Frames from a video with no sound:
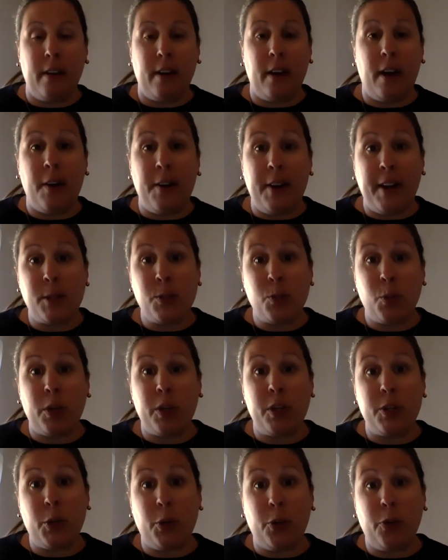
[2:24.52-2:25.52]
Our next word
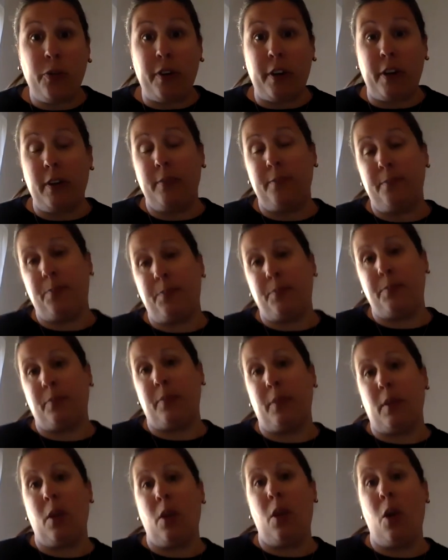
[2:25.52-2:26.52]
is over.
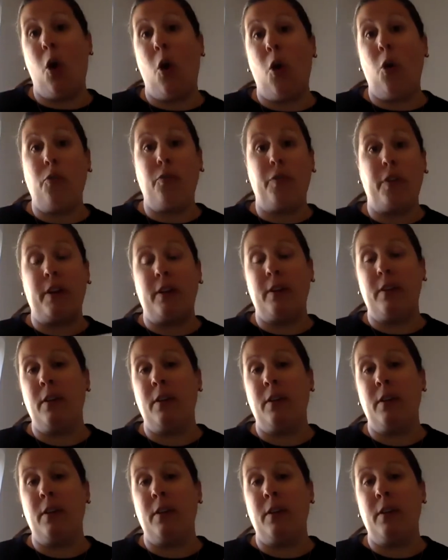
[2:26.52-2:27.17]
Over.